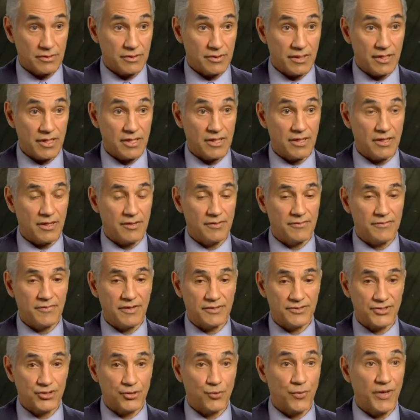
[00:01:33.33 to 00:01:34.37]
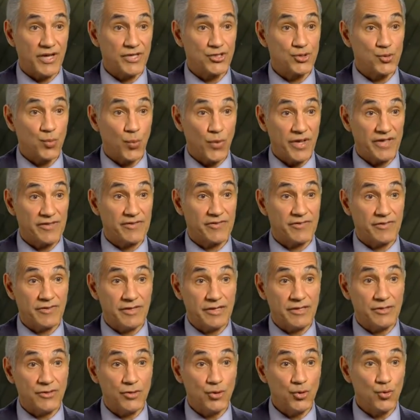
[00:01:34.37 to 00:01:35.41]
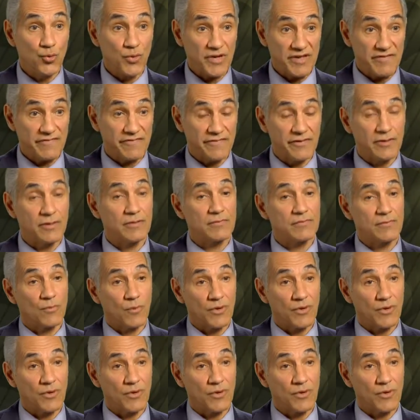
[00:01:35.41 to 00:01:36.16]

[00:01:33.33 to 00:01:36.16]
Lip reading: a syringe with the new refill.